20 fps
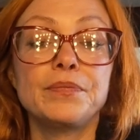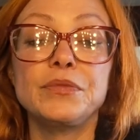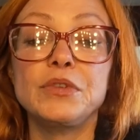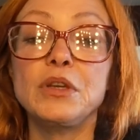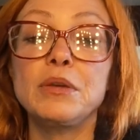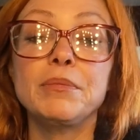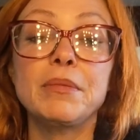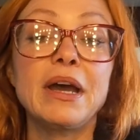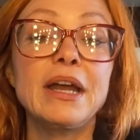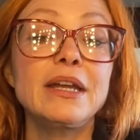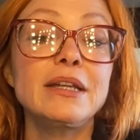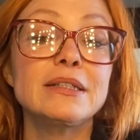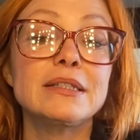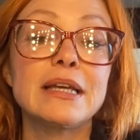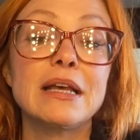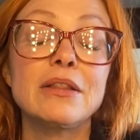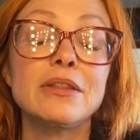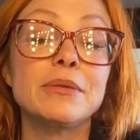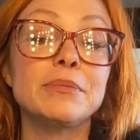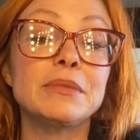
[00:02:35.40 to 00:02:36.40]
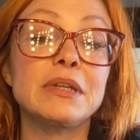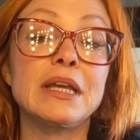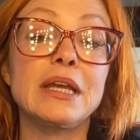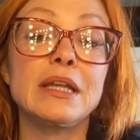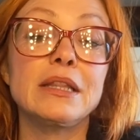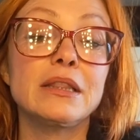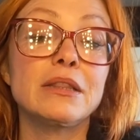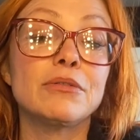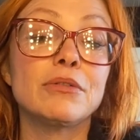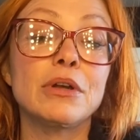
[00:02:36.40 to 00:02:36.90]
You might tell them to
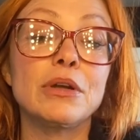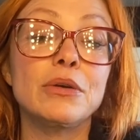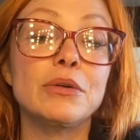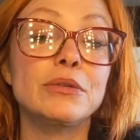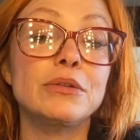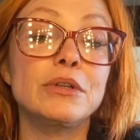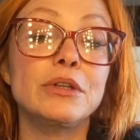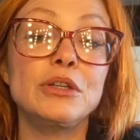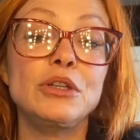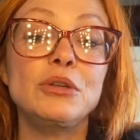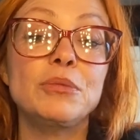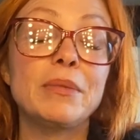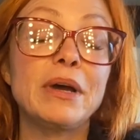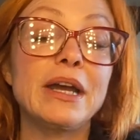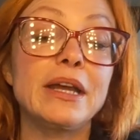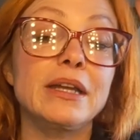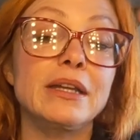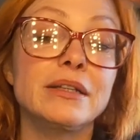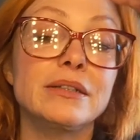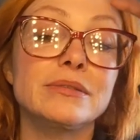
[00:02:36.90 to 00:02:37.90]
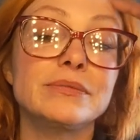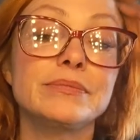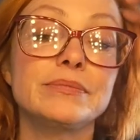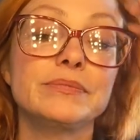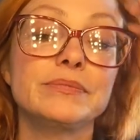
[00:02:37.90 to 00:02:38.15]
hit the road. You might.